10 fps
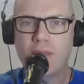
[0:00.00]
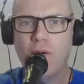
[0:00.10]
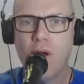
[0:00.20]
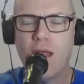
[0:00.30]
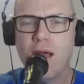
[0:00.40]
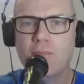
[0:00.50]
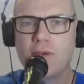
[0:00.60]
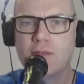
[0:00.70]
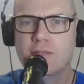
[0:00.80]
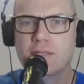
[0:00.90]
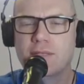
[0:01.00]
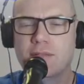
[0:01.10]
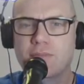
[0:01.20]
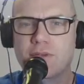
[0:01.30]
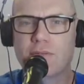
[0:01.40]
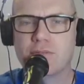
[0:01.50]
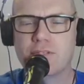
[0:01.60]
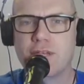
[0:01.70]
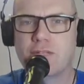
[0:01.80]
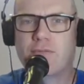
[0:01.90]
All right, I'm going to sing some songs
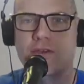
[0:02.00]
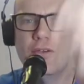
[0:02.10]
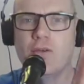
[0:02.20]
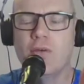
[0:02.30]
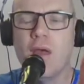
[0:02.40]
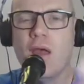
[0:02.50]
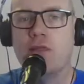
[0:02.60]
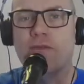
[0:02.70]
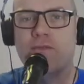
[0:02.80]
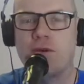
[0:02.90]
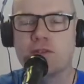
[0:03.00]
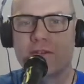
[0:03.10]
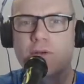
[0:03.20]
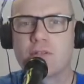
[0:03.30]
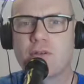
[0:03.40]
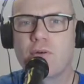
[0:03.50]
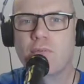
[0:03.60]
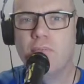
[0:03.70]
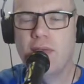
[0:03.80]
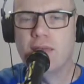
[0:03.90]
just for you. The first song is
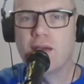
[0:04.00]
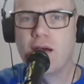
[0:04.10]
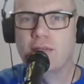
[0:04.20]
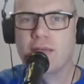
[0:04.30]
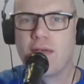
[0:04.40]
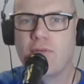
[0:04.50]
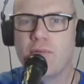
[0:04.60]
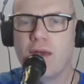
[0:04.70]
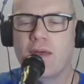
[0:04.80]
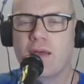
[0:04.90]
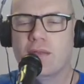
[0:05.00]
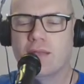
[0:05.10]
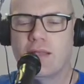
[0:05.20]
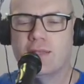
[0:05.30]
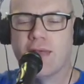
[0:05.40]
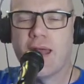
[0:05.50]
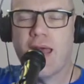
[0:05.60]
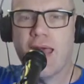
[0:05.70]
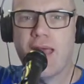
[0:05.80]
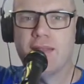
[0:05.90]
called Be Kind to Everyone. So let's get
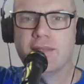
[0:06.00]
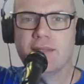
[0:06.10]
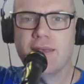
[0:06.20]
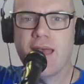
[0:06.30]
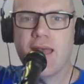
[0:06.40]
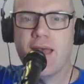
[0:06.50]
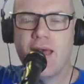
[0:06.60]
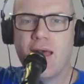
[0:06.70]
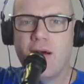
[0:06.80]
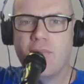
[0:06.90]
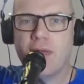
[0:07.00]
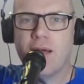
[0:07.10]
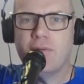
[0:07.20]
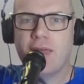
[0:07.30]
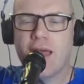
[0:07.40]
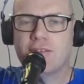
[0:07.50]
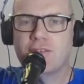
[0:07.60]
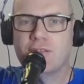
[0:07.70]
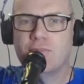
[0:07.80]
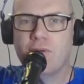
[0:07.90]
our hands in the air, help me out with the
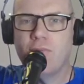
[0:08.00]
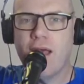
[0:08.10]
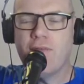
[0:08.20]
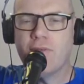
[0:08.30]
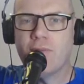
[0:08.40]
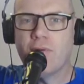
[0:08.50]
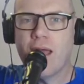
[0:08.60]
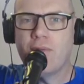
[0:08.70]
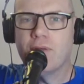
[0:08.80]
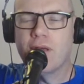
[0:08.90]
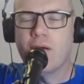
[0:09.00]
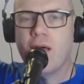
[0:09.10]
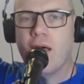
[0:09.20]
actions. We wave them around, we go,